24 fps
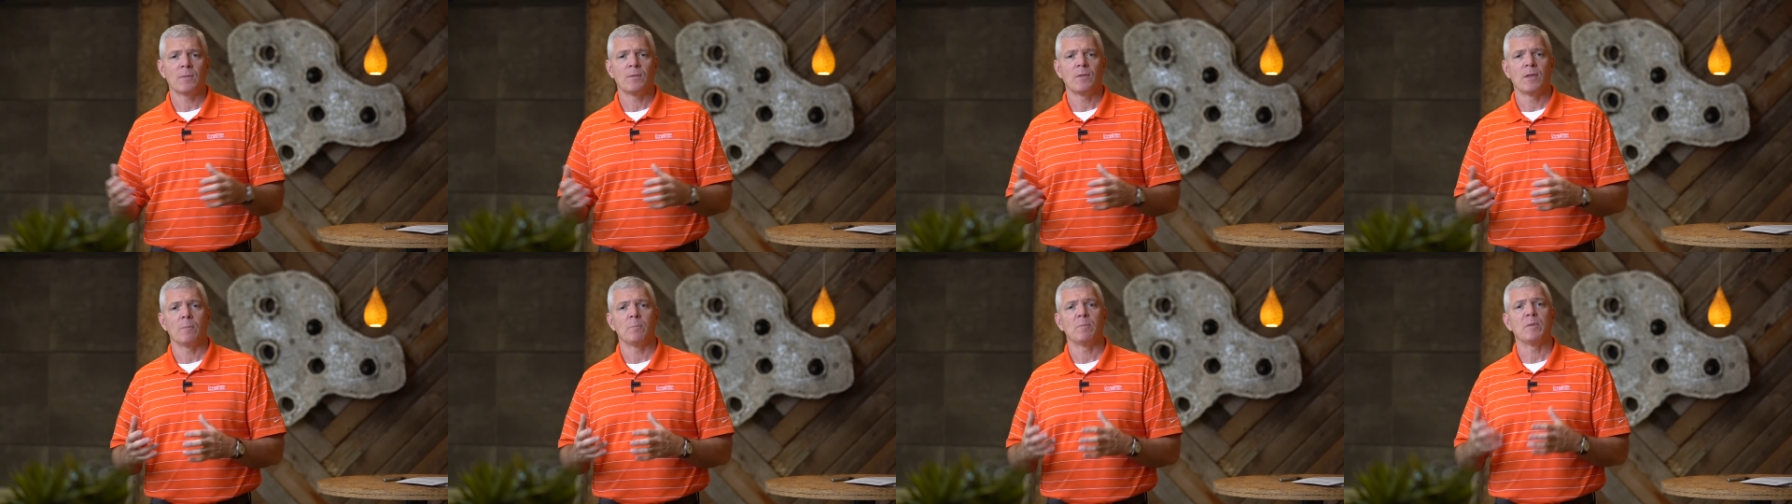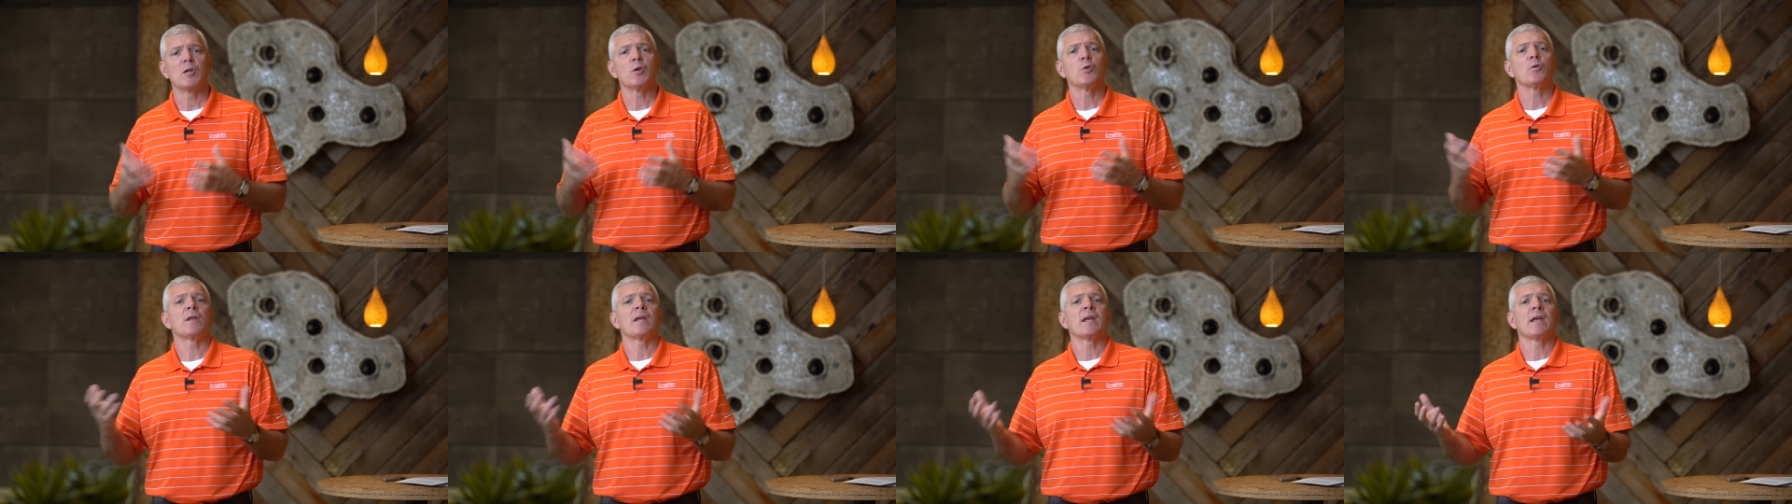The
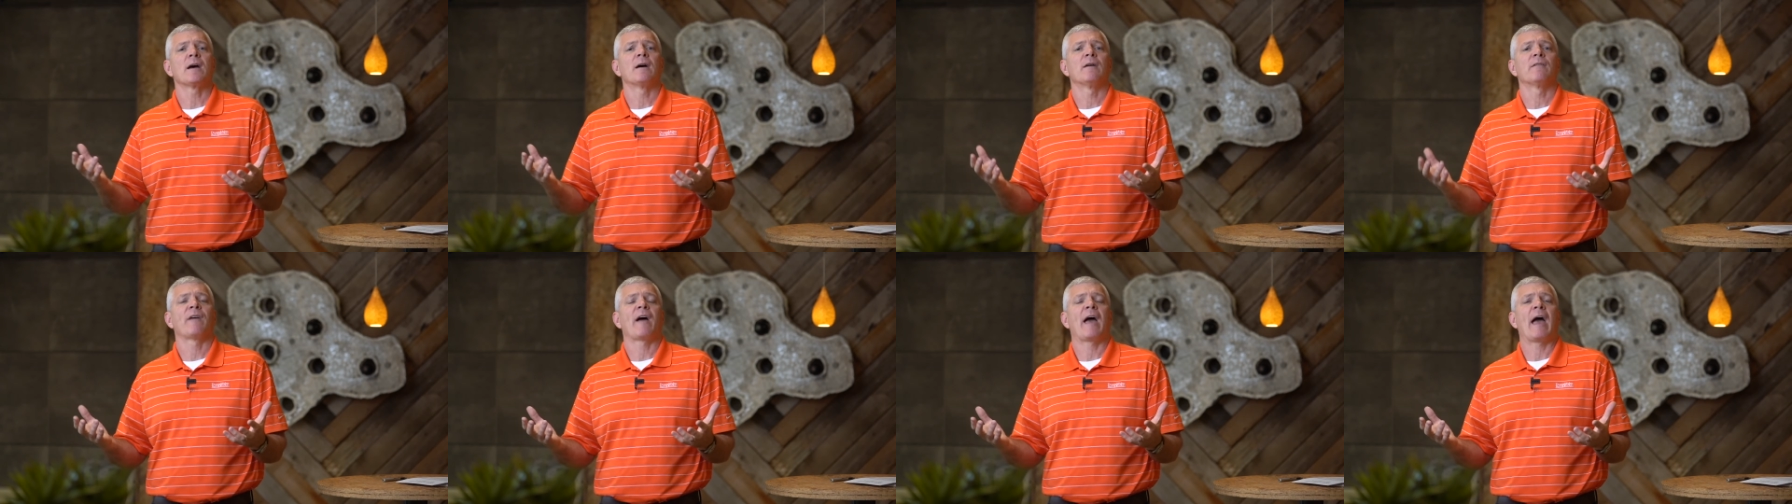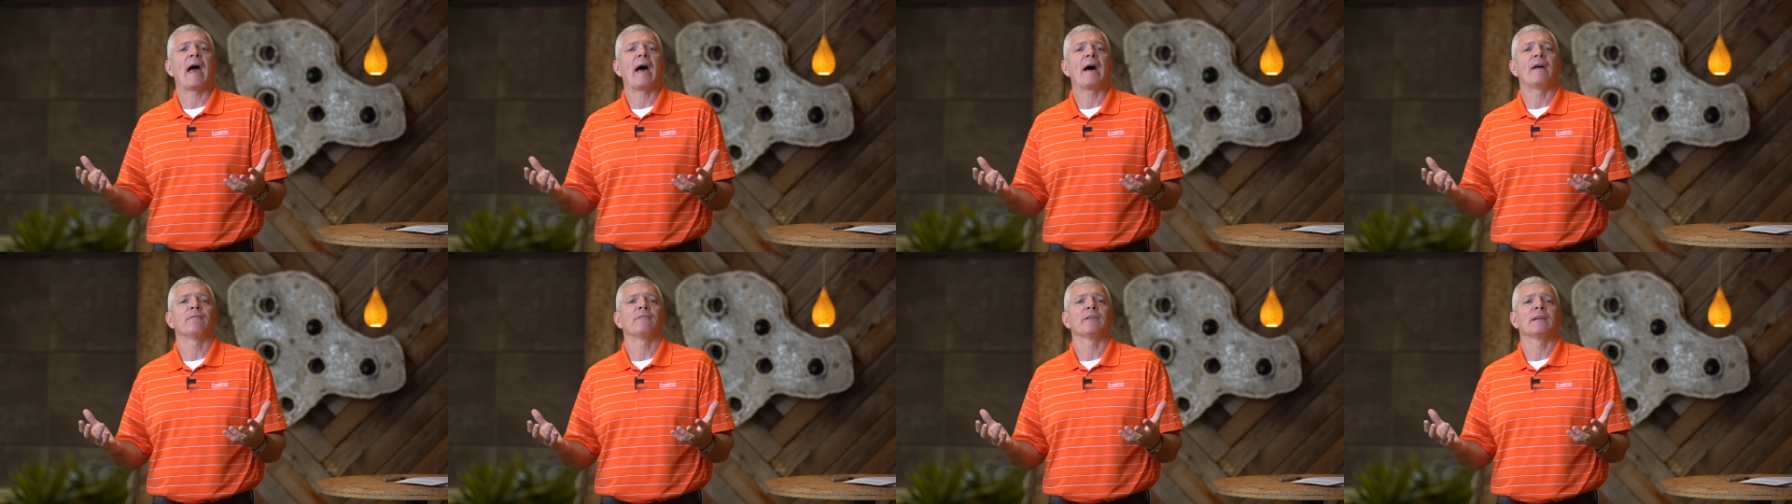beauty of
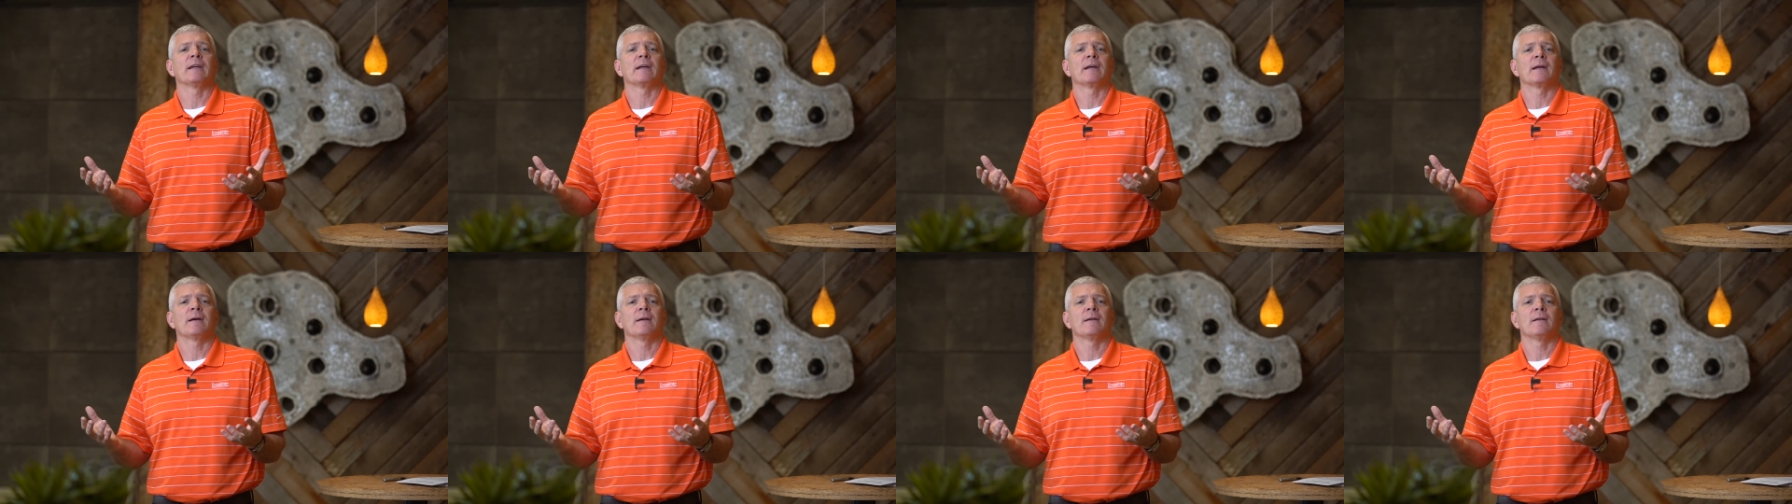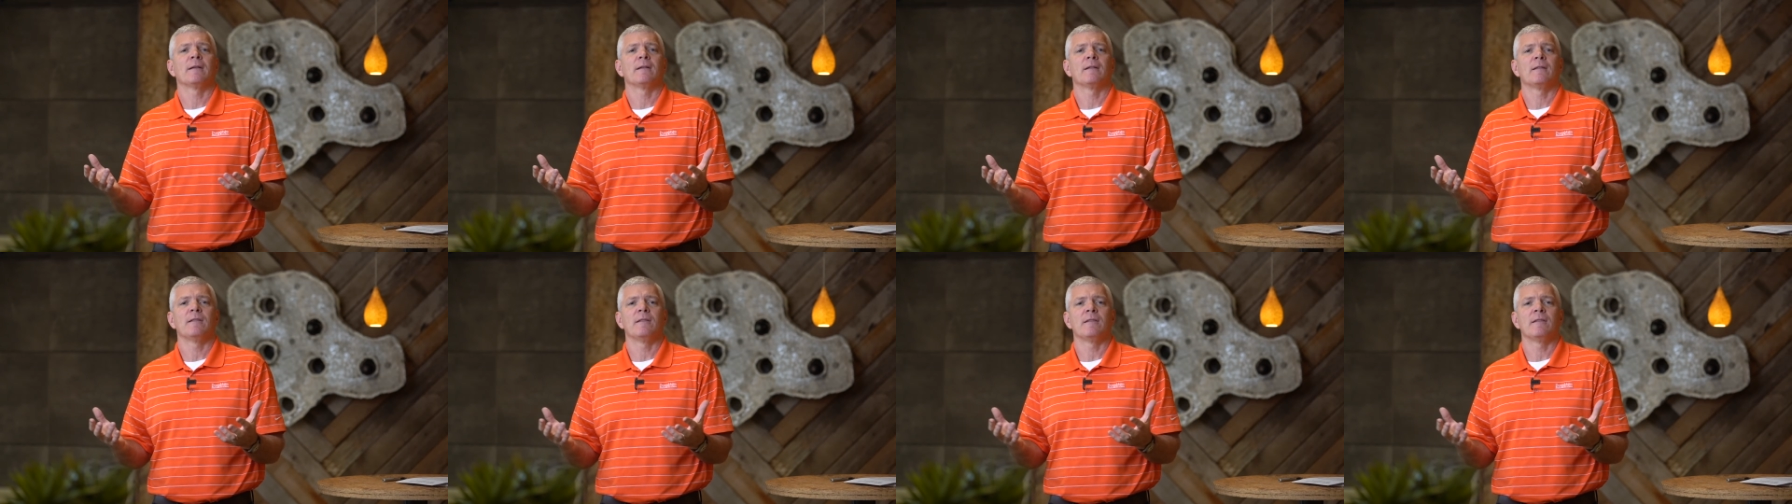having